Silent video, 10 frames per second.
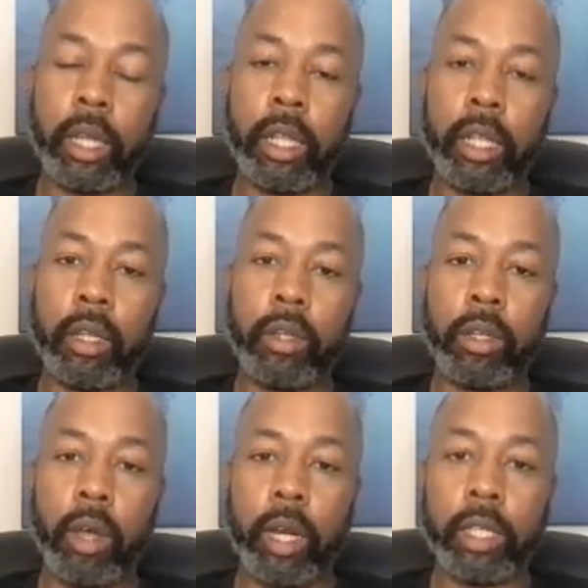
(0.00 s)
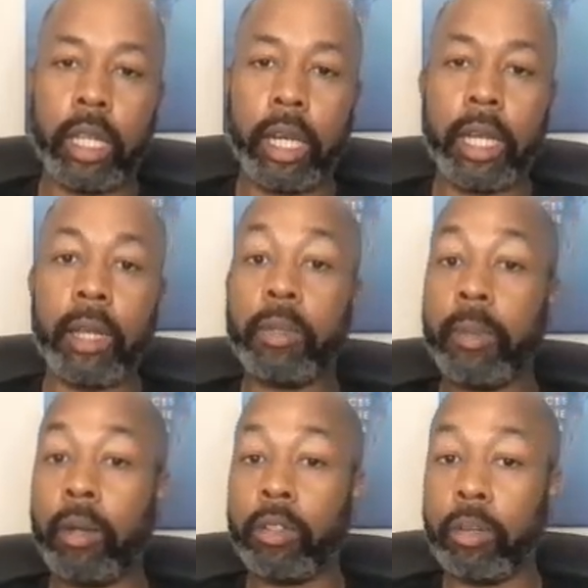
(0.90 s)
that you taught us, and that helped
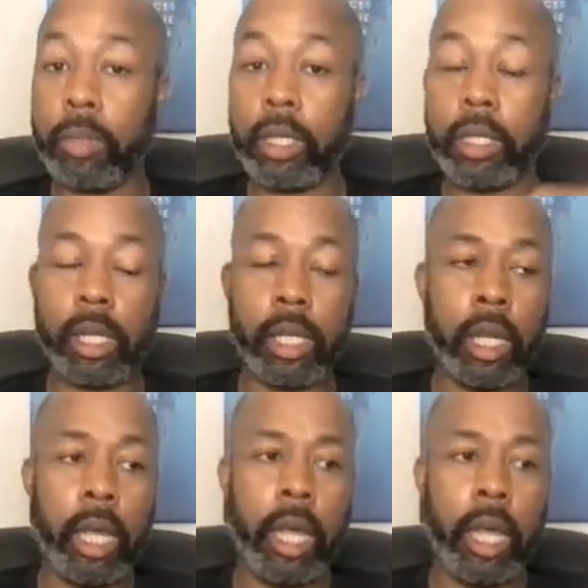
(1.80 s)
him out tremendously.